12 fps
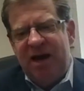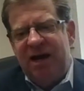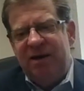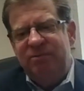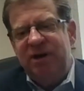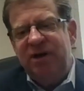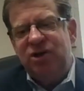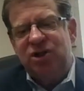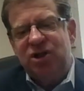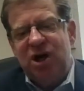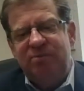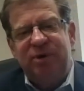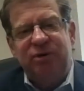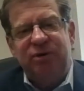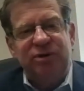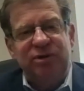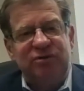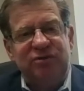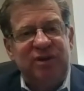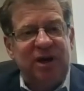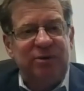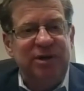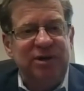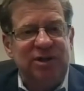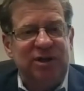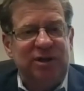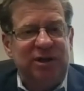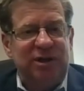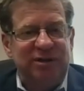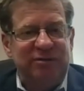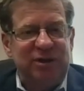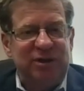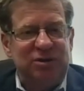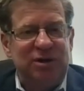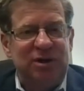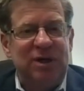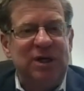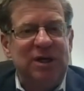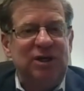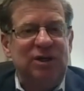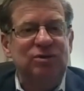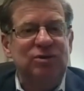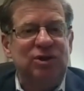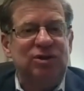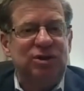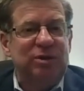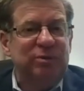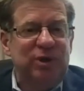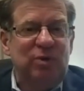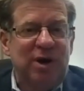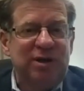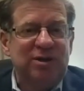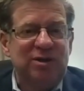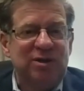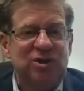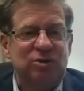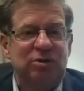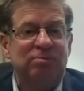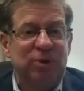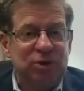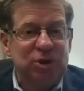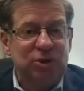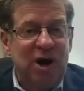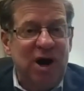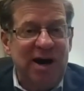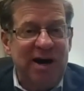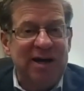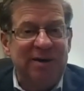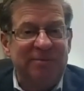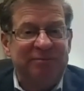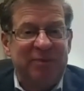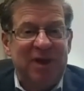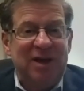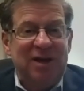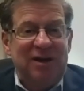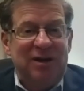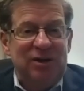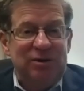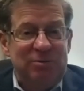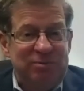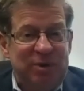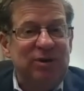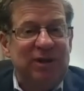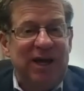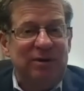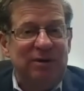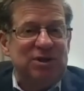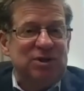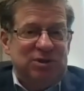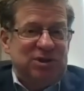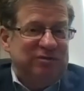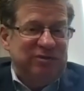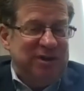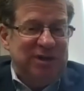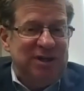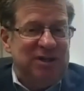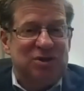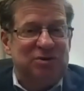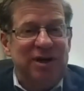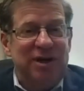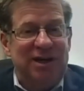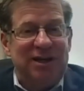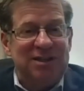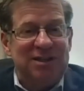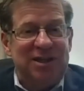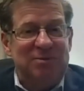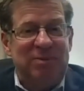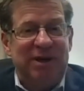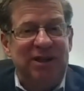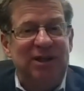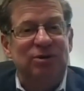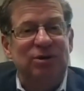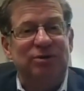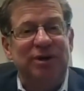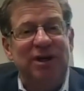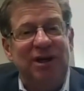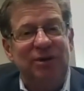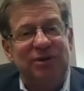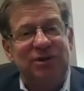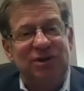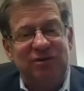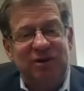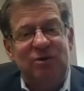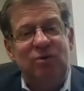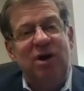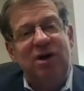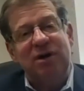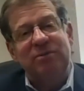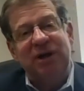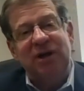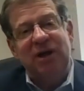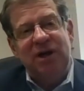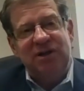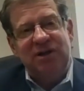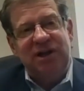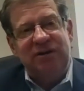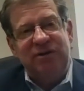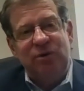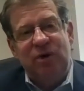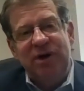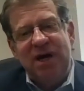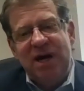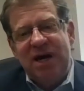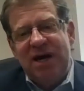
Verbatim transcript: And many shop owners, for that reason, on the island of Montreal, use the term when you walk into the store, bonjour, hi you know, in both languages, which are very nice greeting. It's nice bilingual greeting, which is very welcoming to everyone.